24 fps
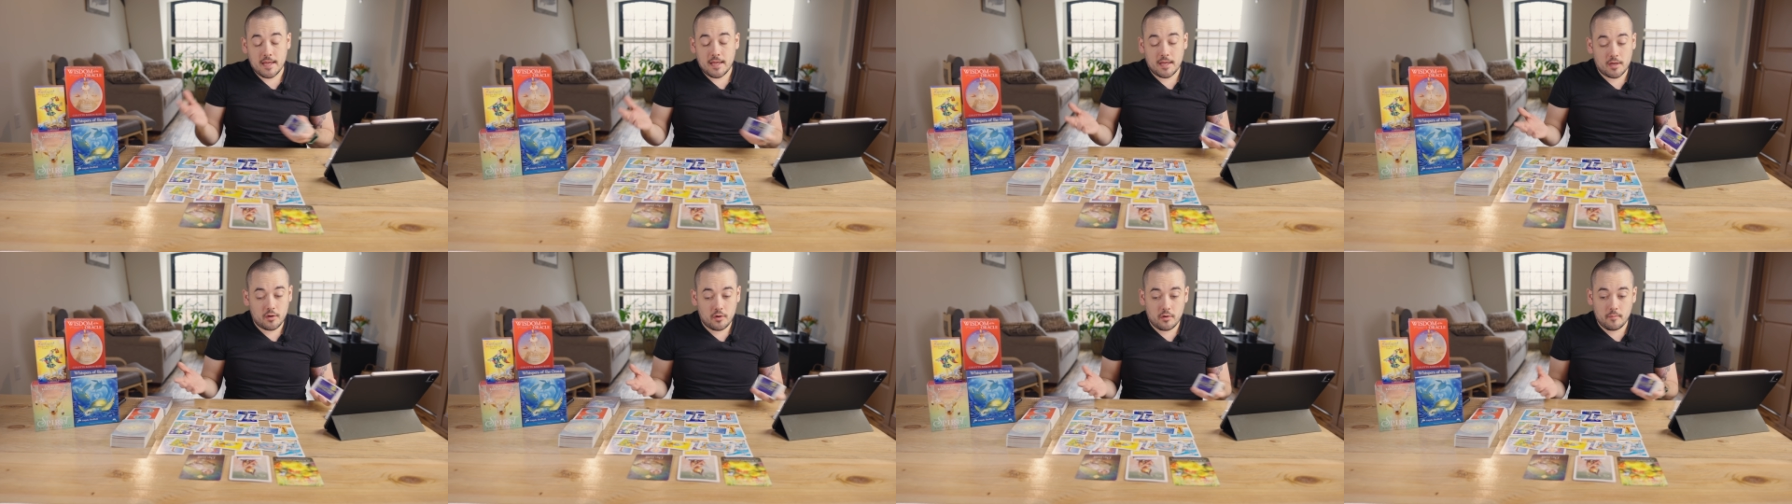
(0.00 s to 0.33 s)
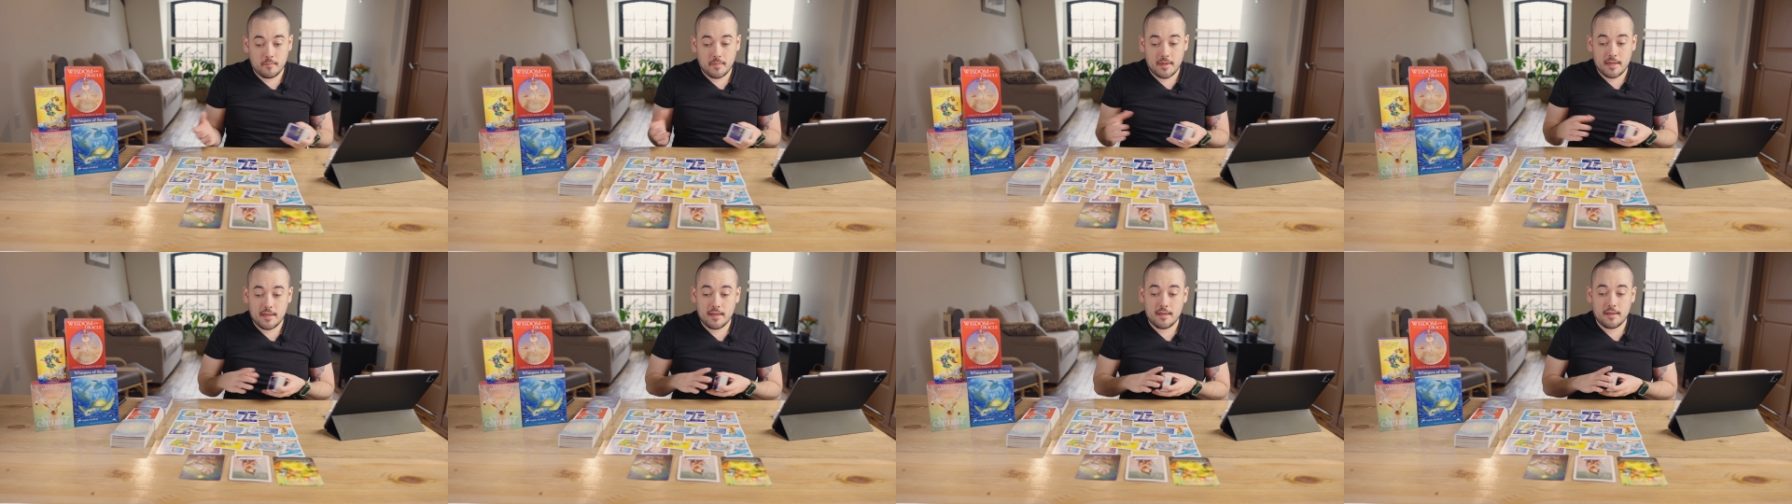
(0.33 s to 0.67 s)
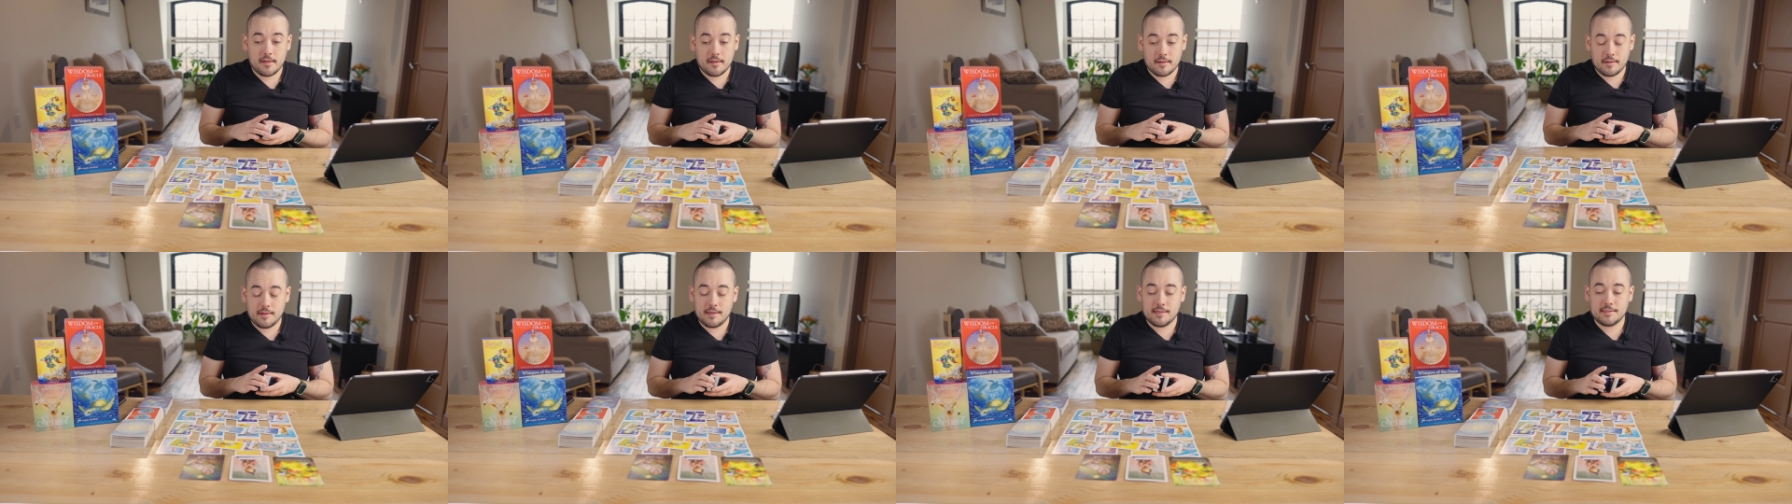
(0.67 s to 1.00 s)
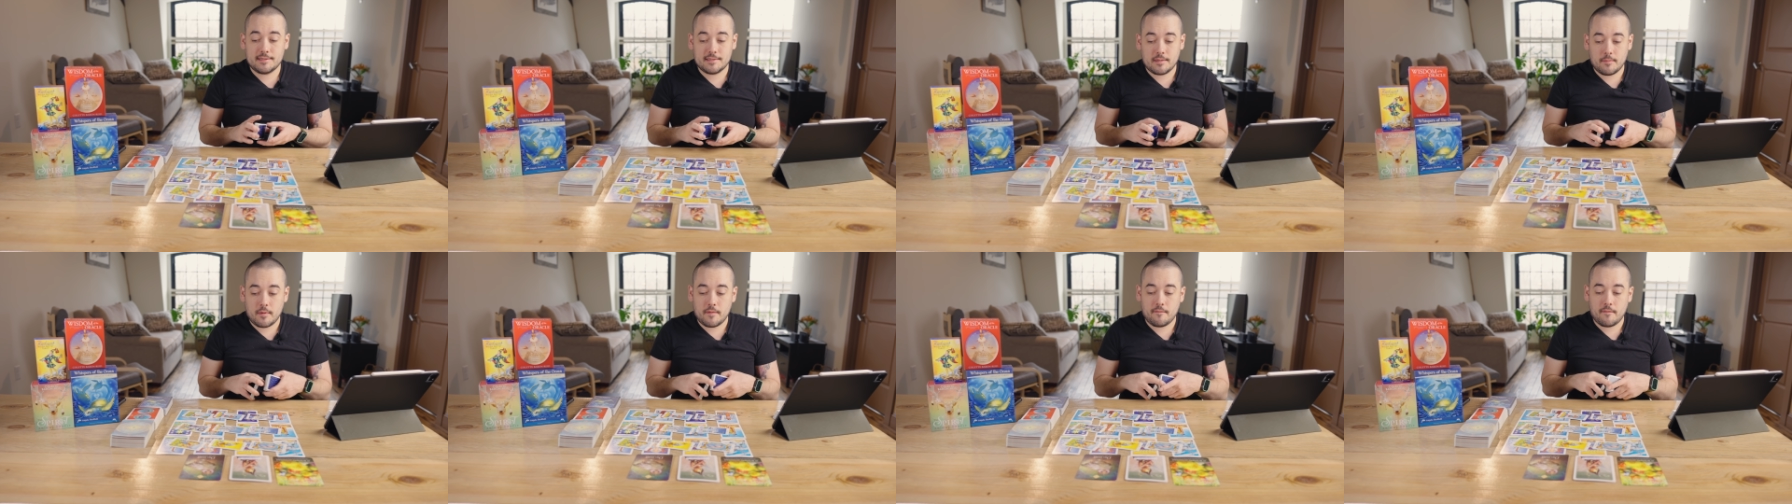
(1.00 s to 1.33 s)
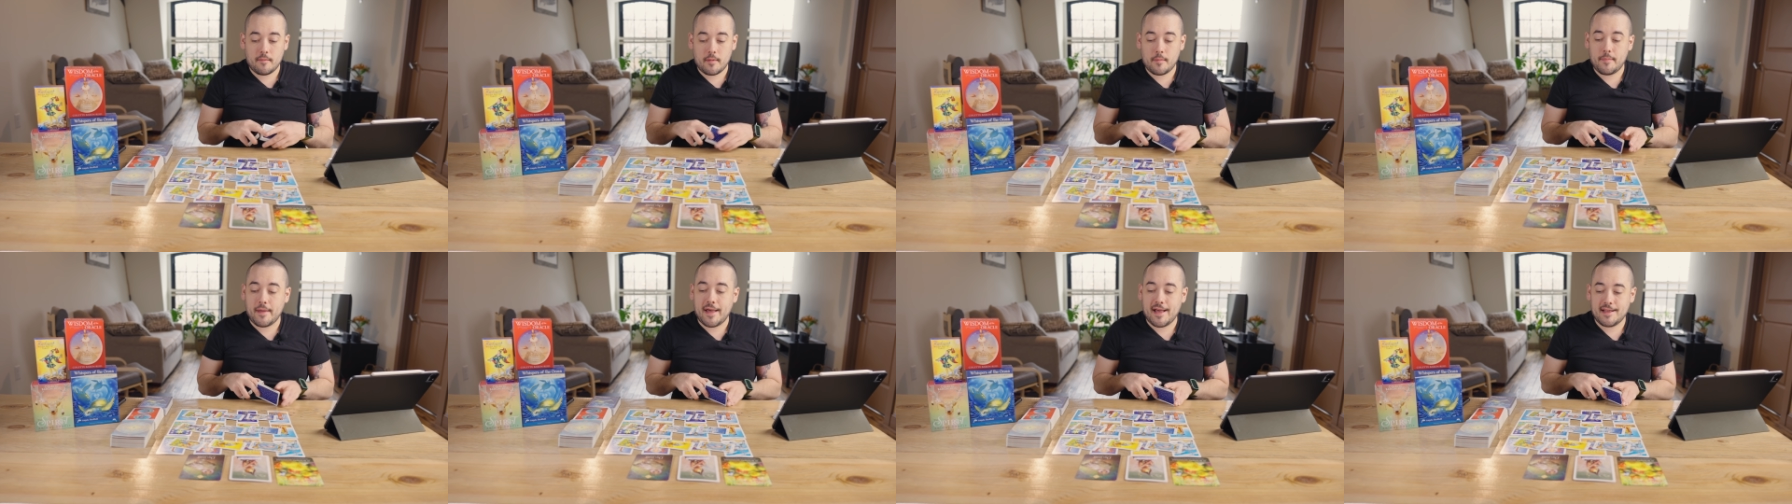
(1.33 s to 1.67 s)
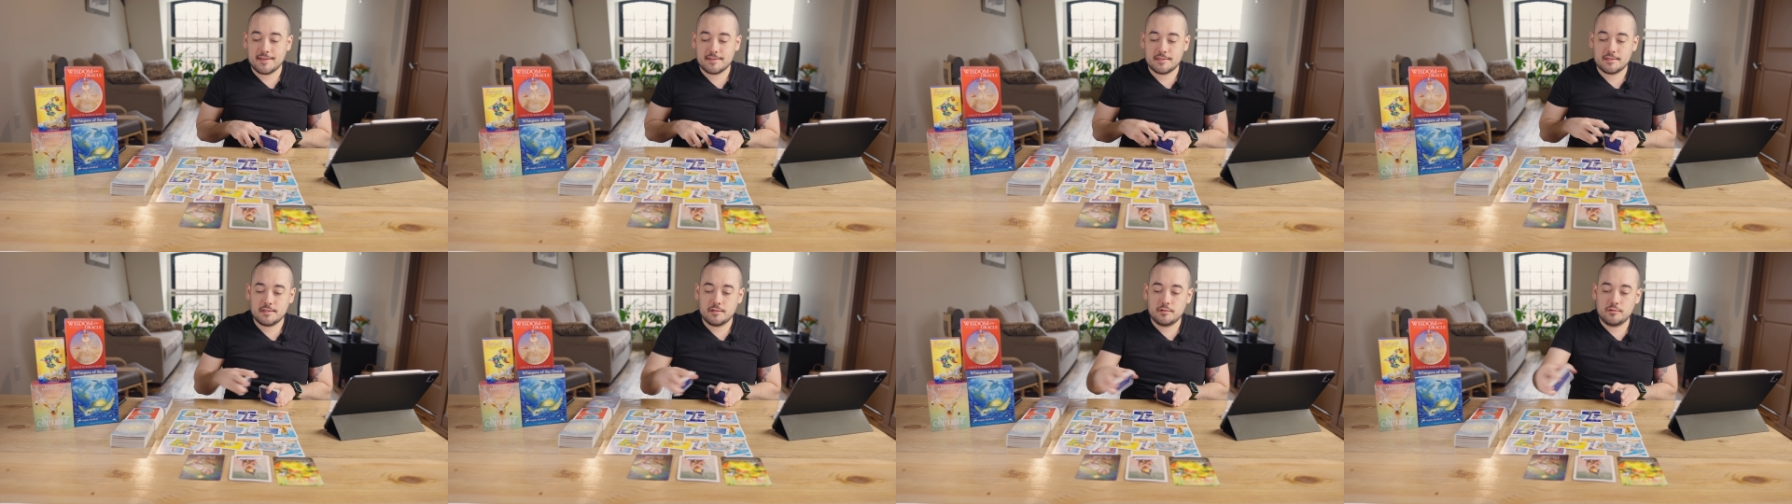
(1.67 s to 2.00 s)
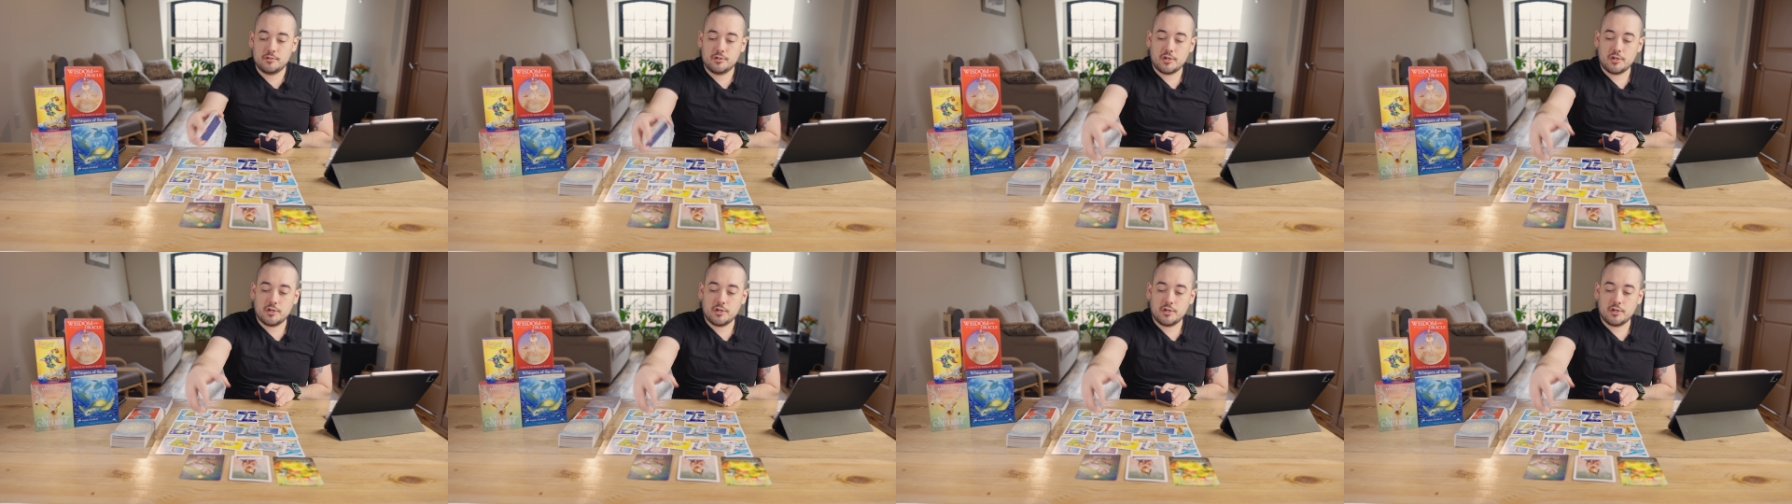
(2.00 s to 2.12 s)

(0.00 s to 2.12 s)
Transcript: It could be uh, someone from the past.